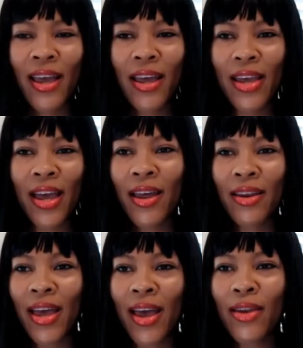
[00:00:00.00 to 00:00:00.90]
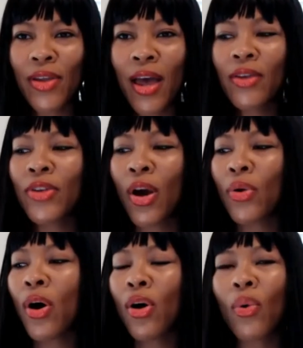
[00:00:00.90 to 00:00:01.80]
And and and and don't
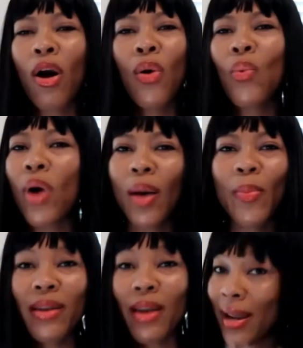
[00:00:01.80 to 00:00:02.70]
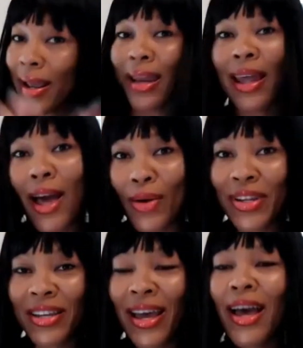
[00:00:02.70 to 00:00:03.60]
no grown woman. I got loud,
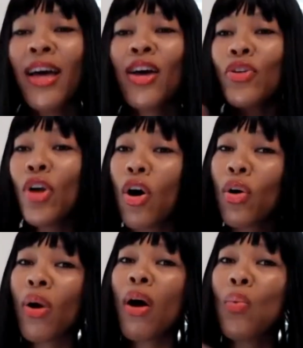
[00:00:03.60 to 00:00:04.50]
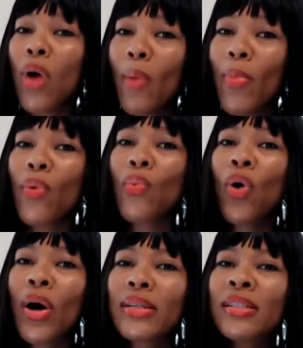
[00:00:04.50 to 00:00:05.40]
didn't I? No grown woman
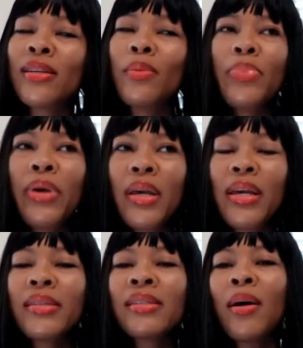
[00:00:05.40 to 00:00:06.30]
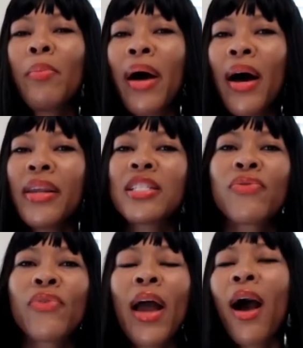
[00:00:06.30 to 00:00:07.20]
wants to be somebody's
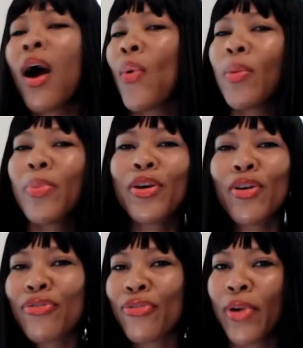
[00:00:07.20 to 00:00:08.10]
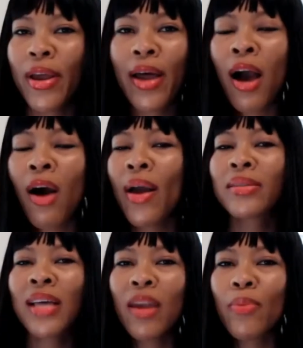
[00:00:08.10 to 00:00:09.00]
friend. I don't want to be your friend. I don't
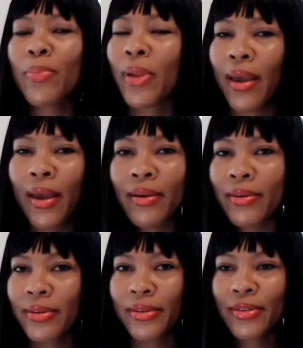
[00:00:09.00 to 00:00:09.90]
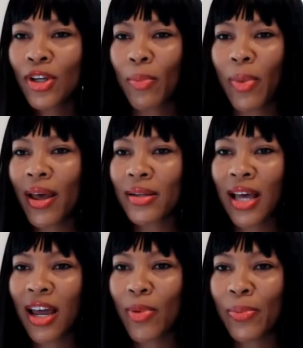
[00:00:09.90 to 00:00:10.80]
have time to be playing. Don't nobody have
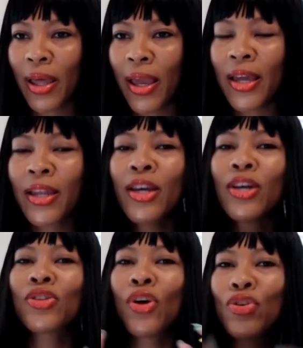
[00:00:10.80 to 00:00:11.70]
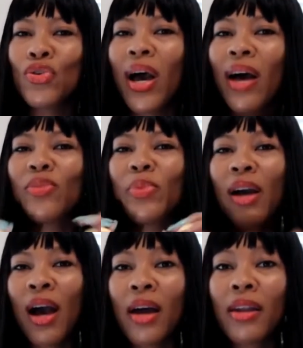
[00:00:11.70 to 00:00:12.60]
time to be playing. So mm-hmm. you have to
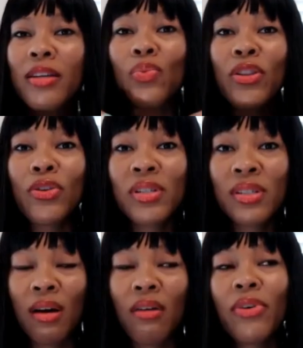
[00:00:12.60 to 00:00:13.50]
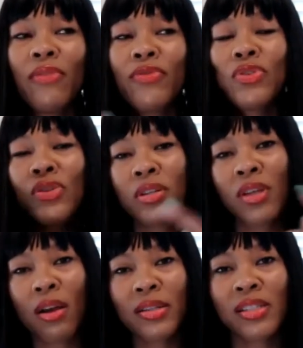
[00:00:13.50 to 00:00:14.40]
be honest with yourself. If you start
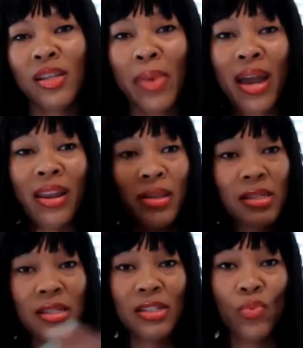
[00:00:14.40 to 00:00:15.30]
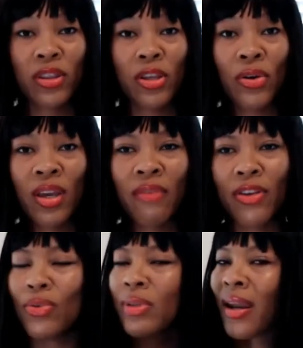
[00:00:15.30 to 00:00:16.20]
talking to somebody and this is what they're
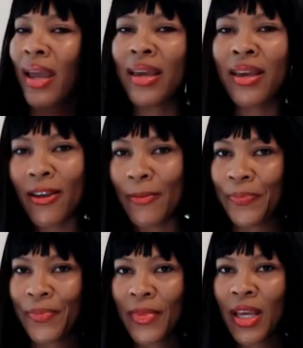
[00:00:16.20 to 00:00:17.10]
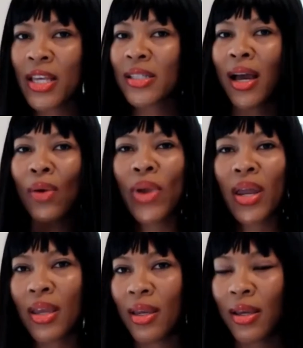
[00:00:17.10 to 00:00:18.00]
giving you, that ain't it. He's mm-hmm. not
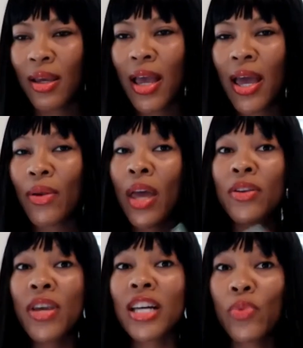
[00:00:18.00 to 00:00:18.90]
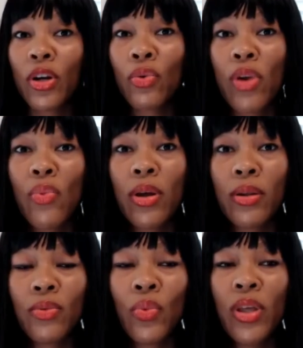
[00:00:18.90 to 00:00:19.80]
ready. And and yes, we agree
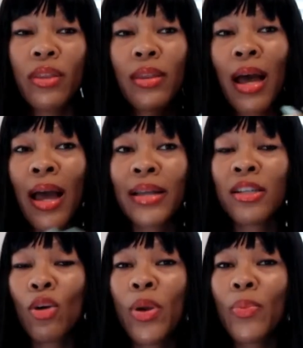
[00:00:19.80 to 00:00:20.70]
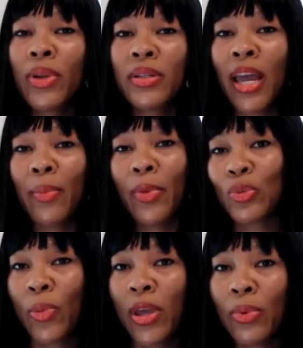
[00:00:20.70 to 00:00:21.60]
with with I tell people to date
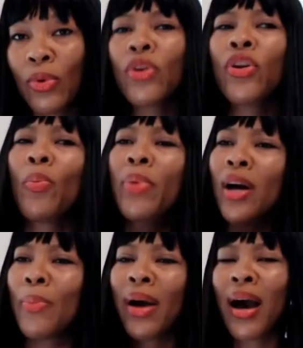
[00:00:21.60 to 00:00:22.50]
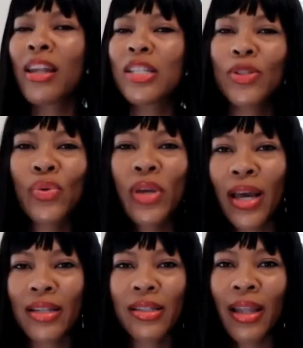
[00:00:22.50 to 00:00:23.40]
multiple people, you know, be up and honest, but you ain't
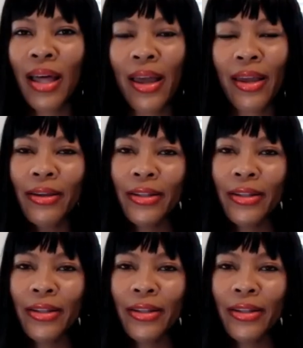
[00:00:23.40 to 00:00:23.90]
got to like